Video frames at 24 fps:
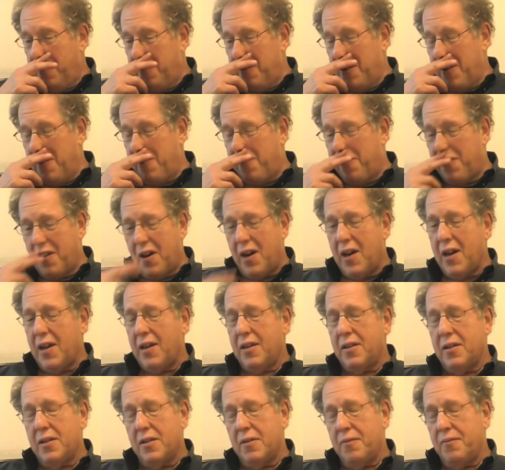We
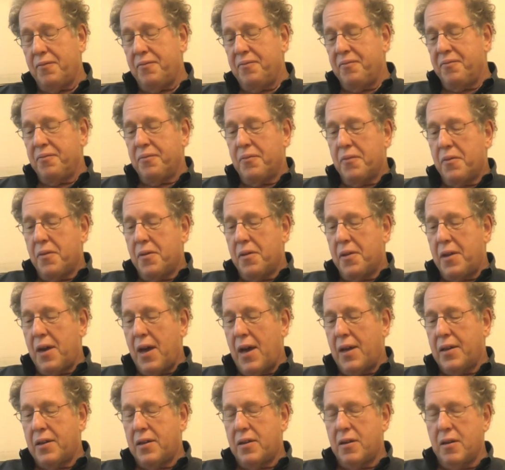find
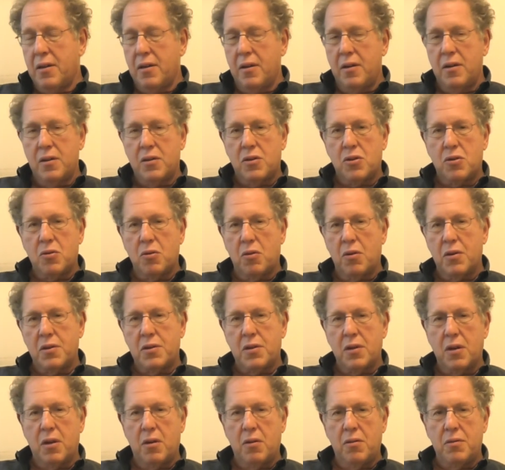that the source
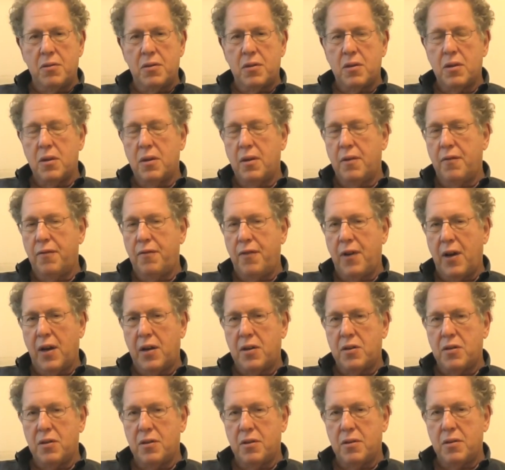of those
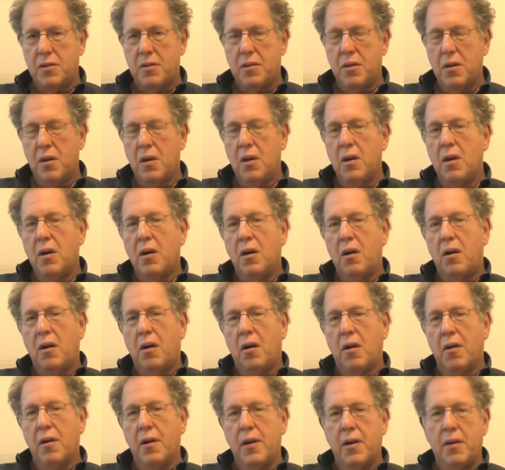infections
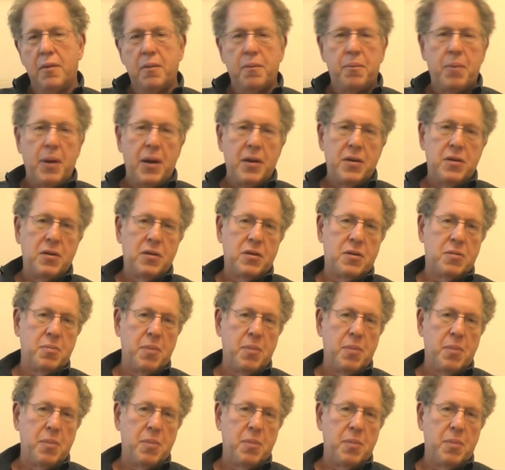are in patients'